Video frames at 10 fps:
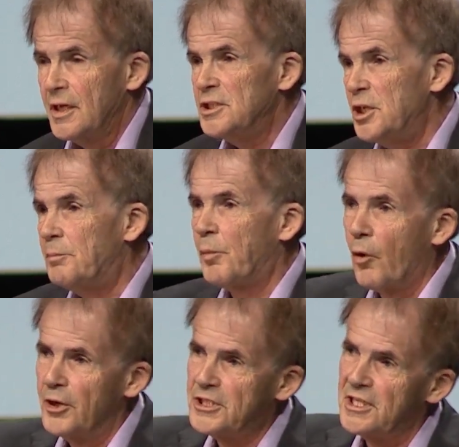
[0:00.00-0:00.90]
She
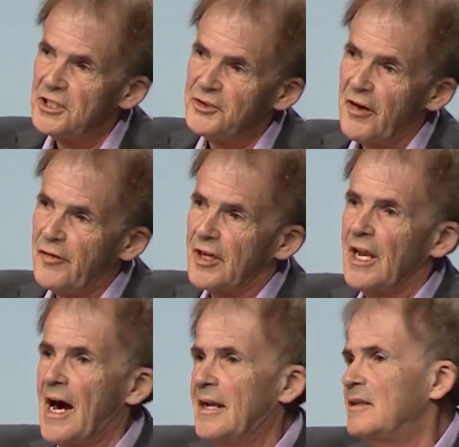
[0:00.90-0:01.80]
points at the traffic
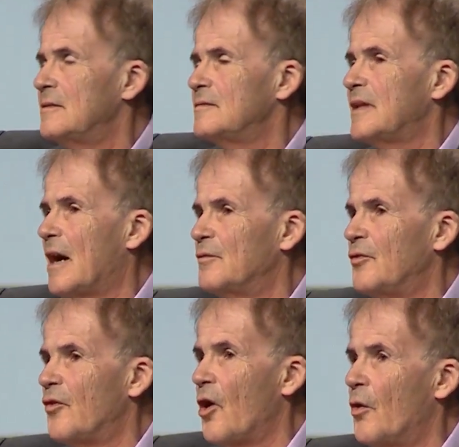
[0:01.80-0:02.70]
light down the
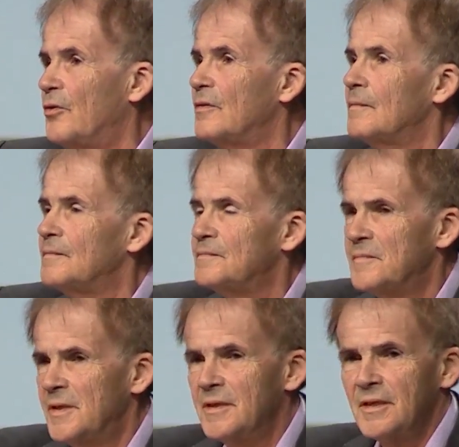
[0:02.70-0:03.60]
road.
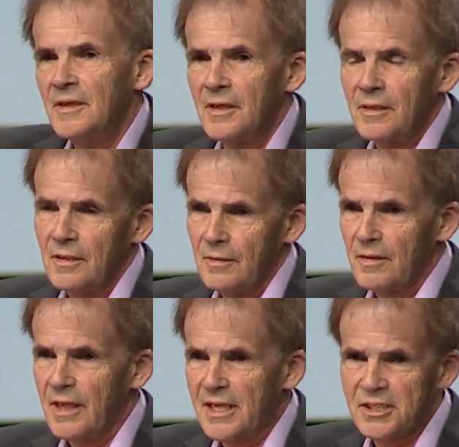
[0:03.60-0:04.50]

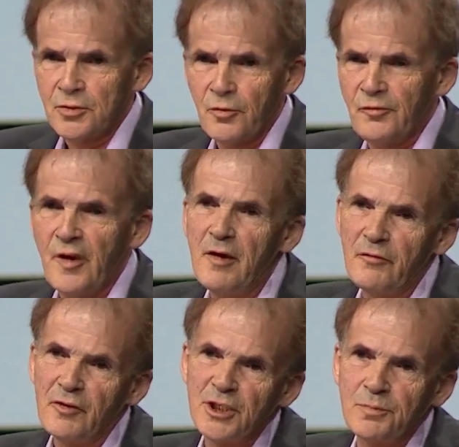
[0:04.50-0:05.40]
That's her
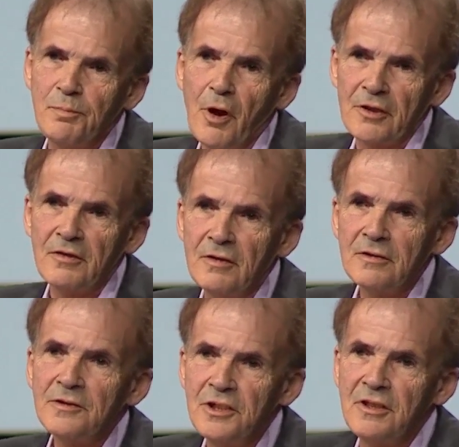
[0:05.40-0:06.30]
favorite spot,
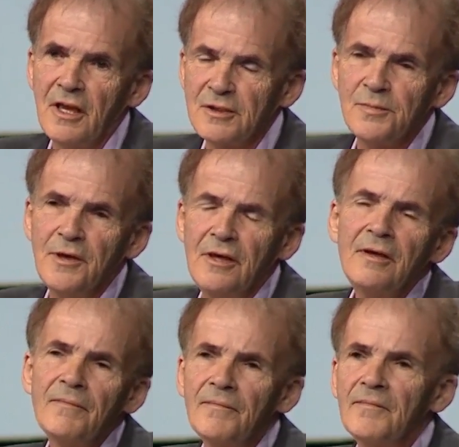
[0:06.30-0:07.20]
she tells me.
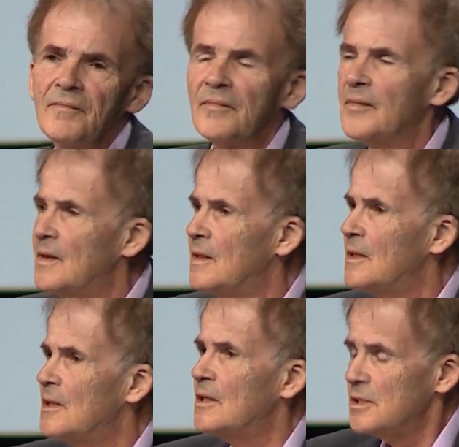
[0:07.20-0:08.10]

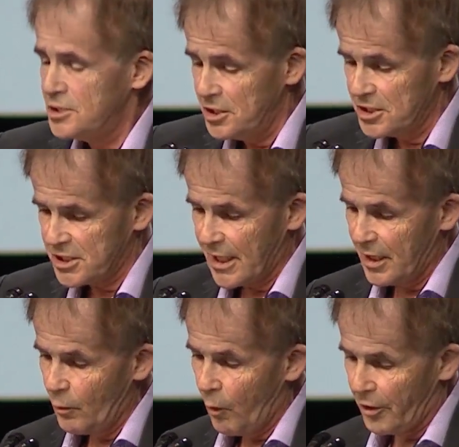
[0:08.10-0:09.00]
She's
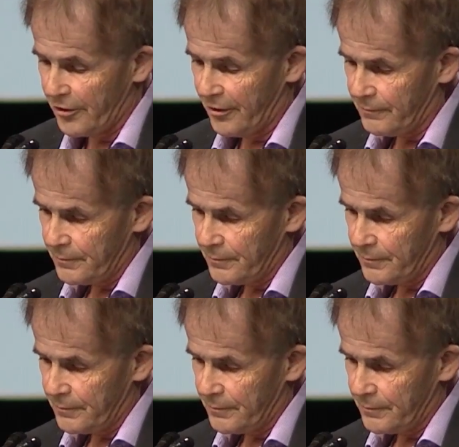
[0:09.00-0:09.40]
selling water.